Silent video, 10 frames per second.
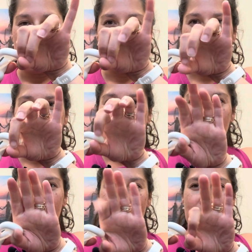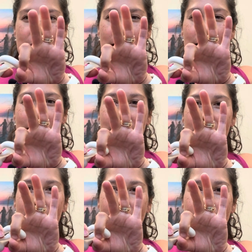You're inserting it
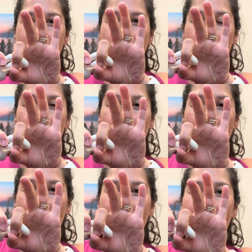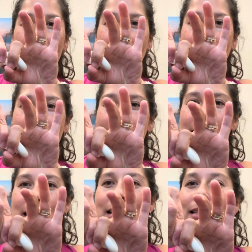into the vagina,
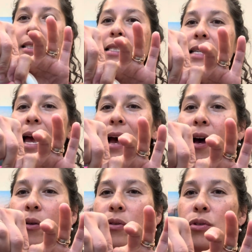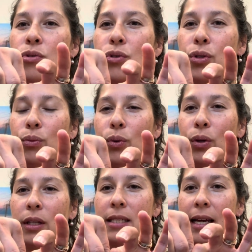angling down
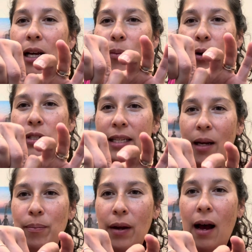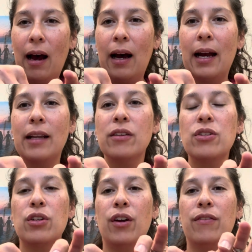toward the tailbone to get behind the
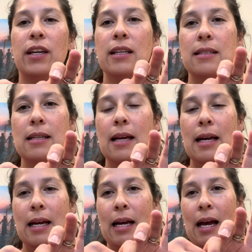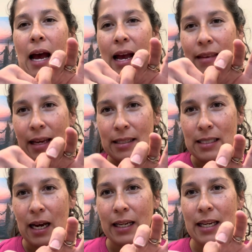cervix, and then
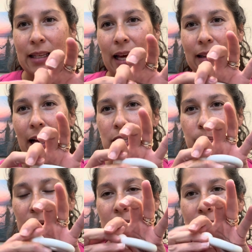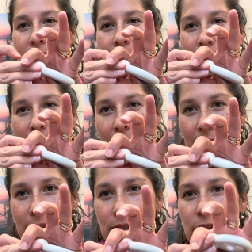tucking that last bit
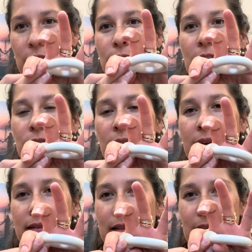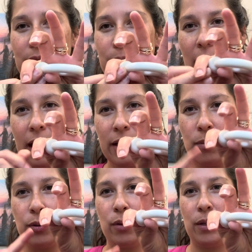under the urethra, behind
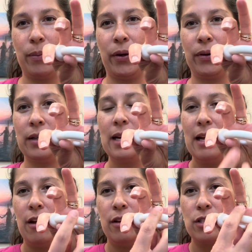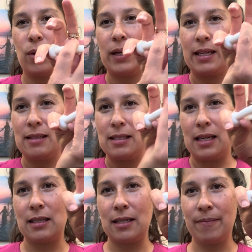the pubic bone, so it can
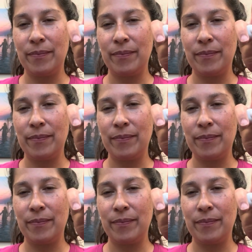sit